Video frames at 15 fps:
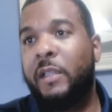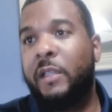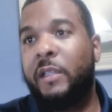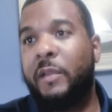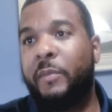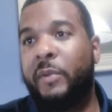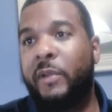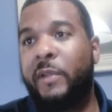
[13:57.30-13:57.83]

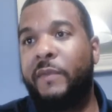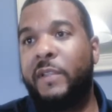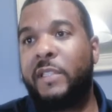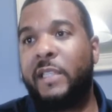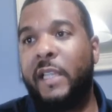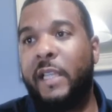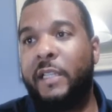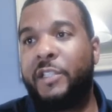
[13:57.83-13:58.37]
The book of
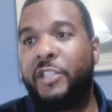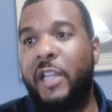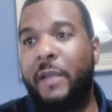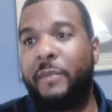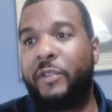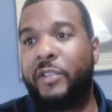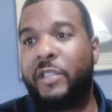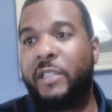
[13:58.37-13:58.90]
Isaiah
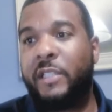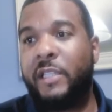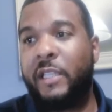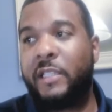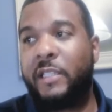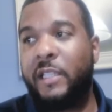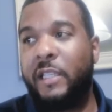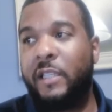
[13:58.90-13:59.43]
chapter
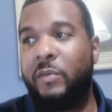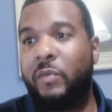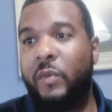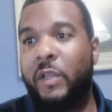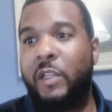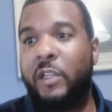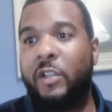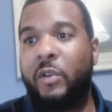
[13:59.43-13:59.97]
60.
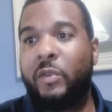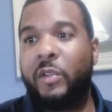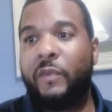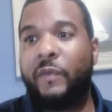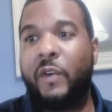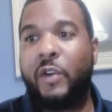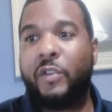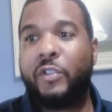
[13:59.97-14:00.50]
We're going to go to
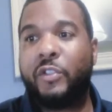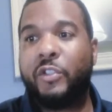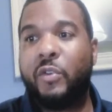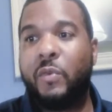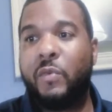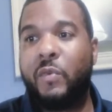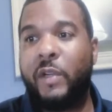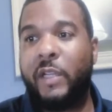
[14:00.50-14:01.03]
verse
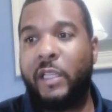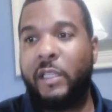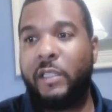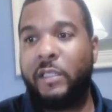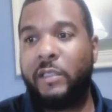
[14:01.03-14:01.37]
20.